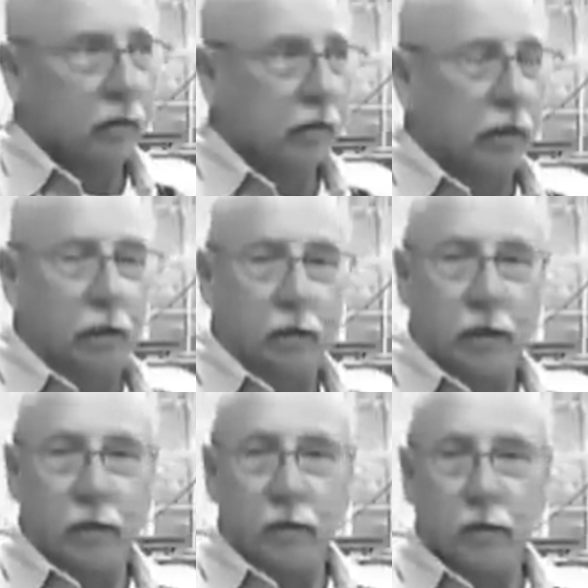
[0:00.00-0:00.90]
you know,
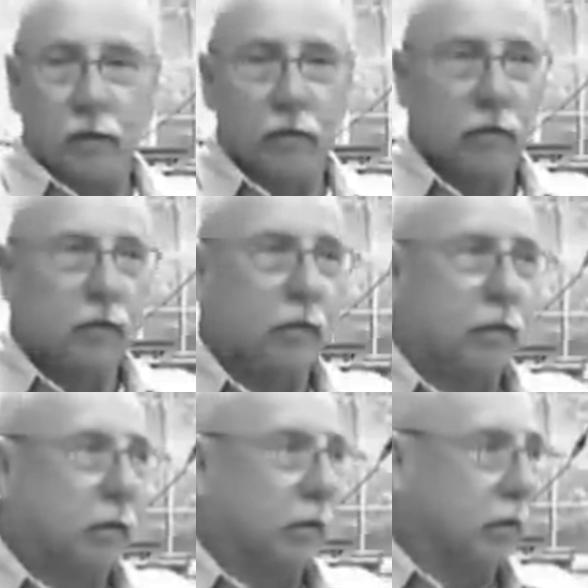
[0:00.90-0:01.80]
hey,
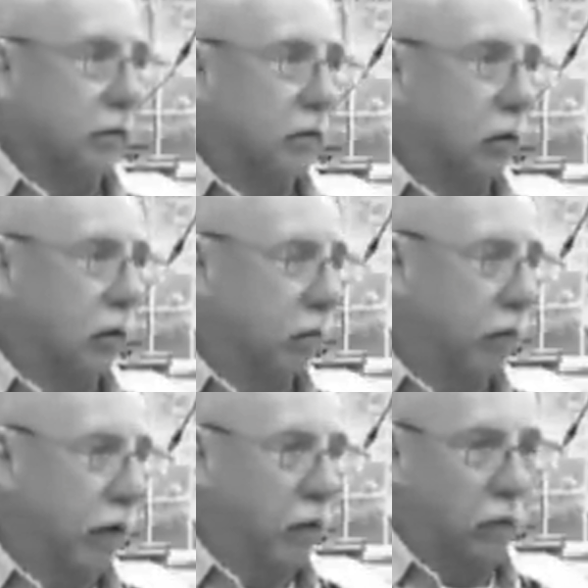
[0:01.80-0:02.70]
it's all
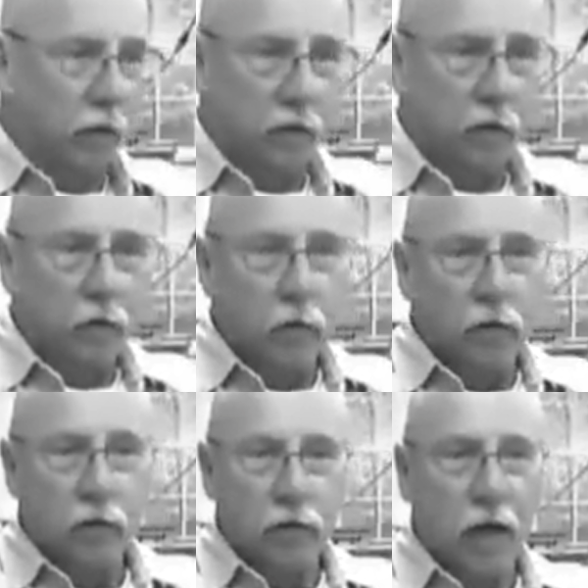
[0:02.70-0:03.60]
about what you do in
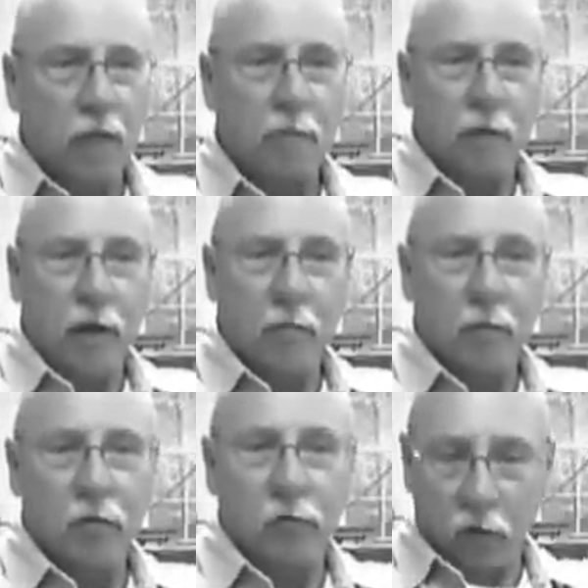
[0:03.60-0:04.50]
the shop and how
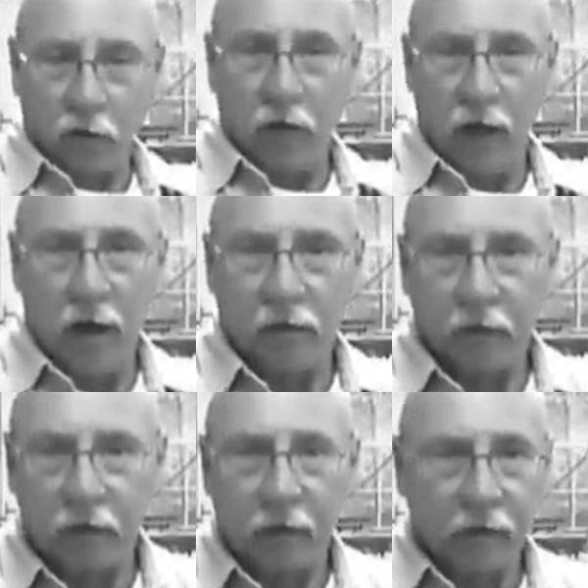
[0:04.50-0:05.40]
much fun you have
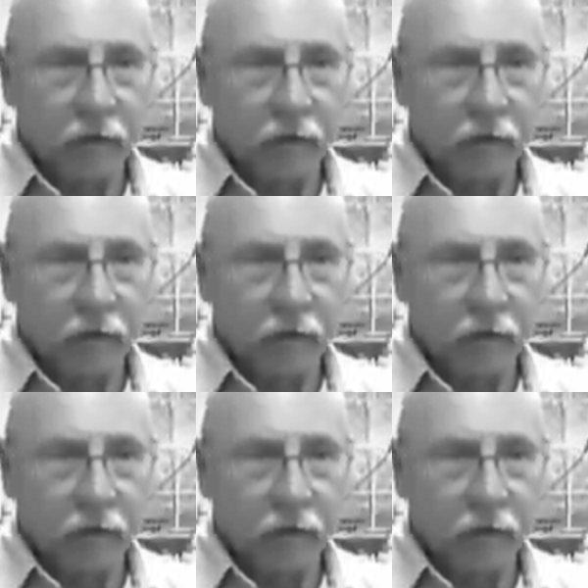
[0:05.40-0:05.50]
in it.